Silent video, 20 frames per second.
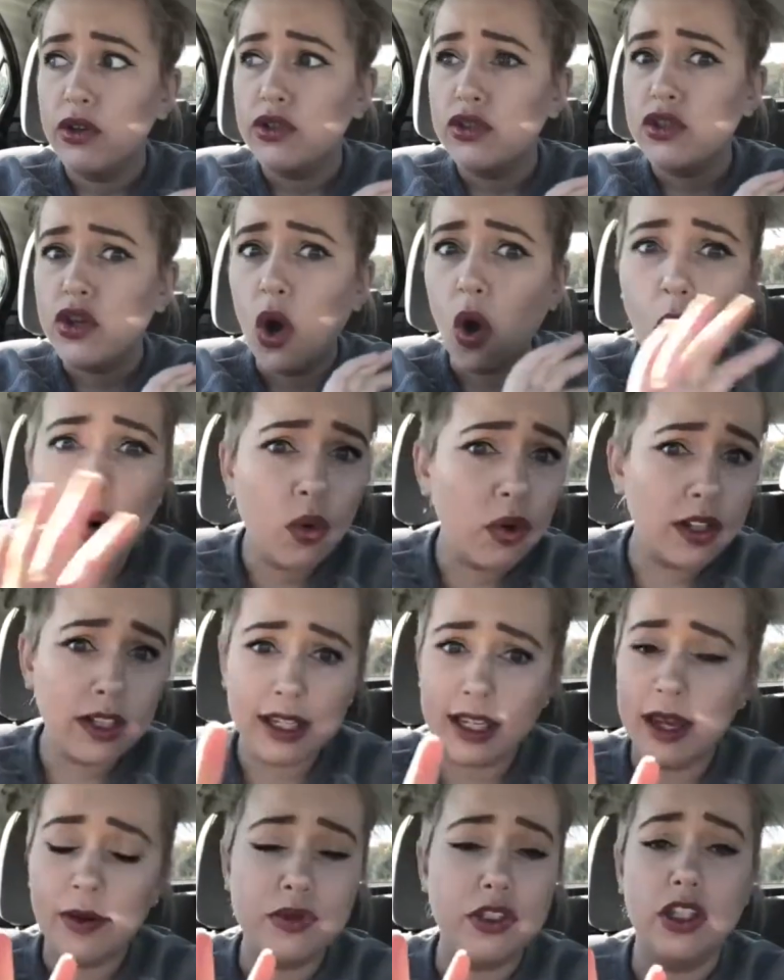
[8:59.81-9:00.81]

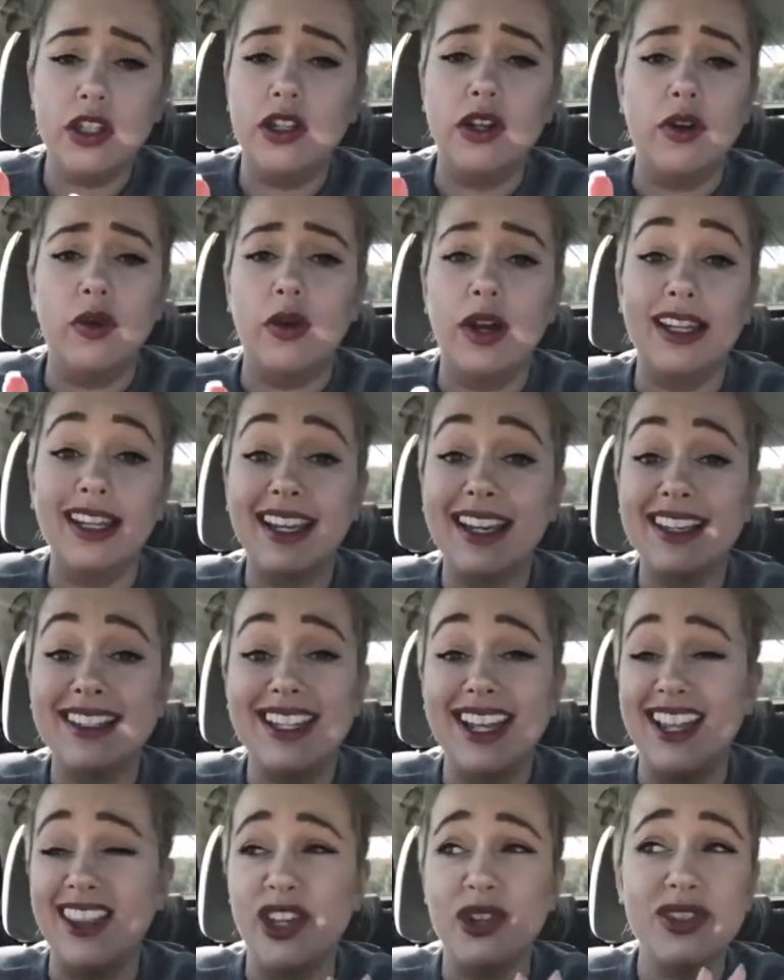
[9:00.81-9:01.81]
Totally up to you. And like I
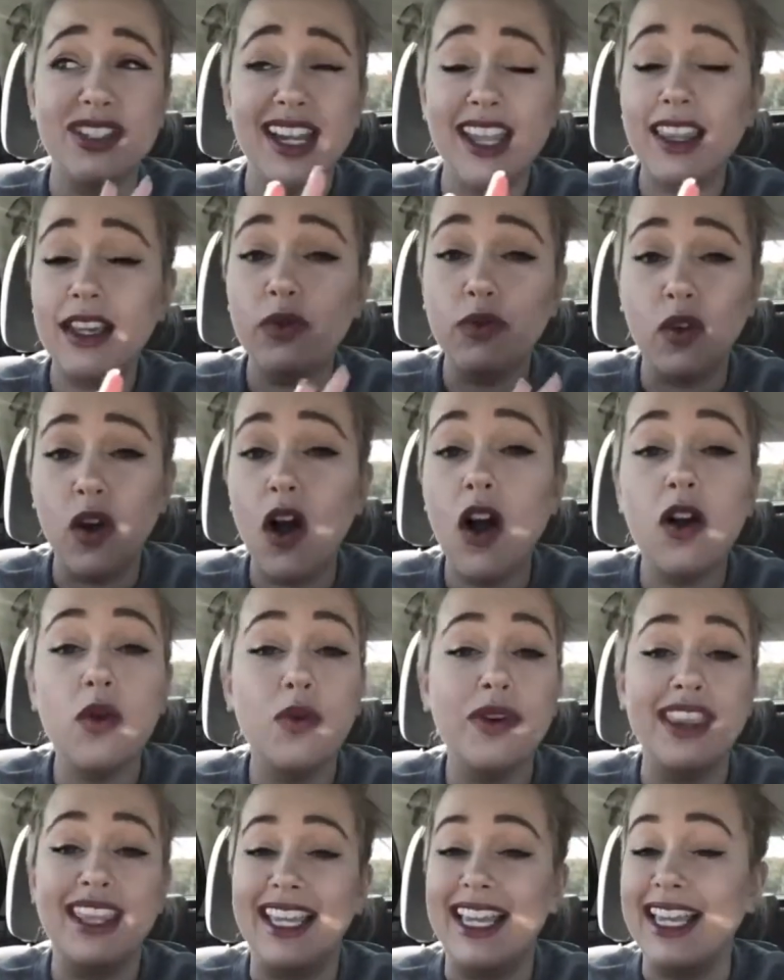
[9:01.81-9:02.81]
said, there's nothing wrong
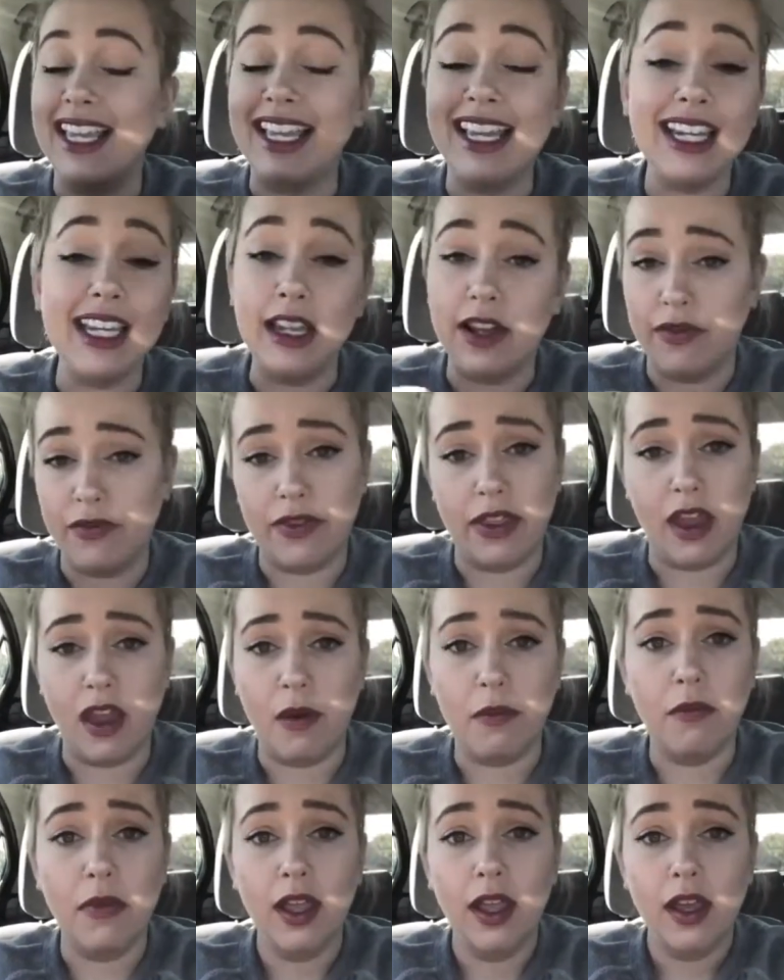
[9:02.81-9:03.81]
with any of
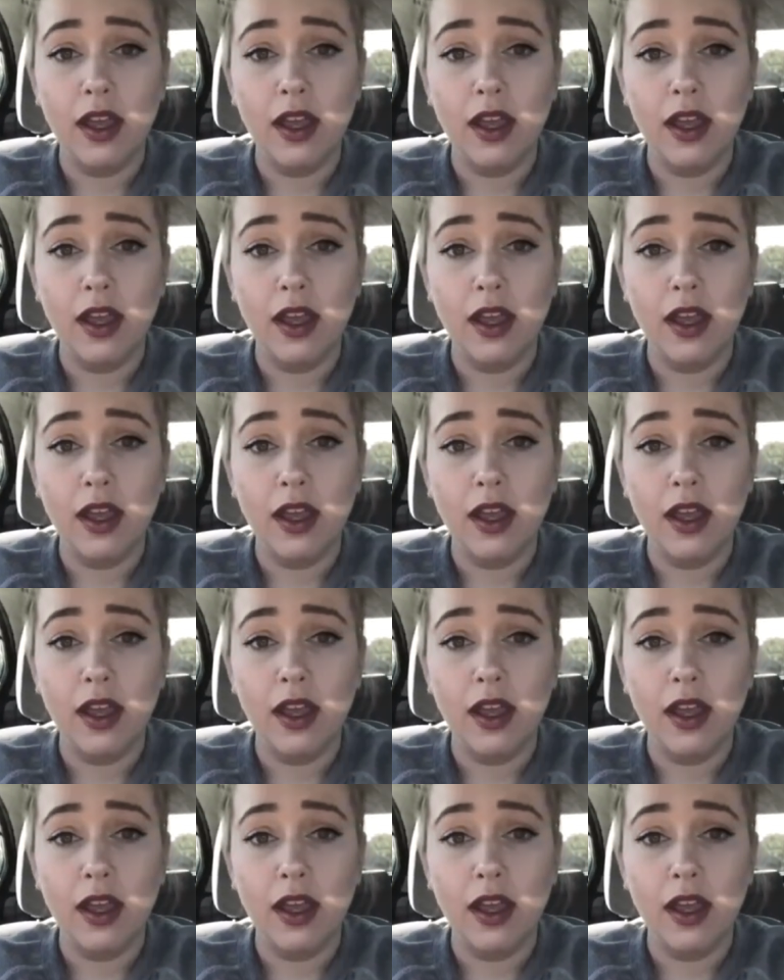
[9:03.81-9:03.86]
them.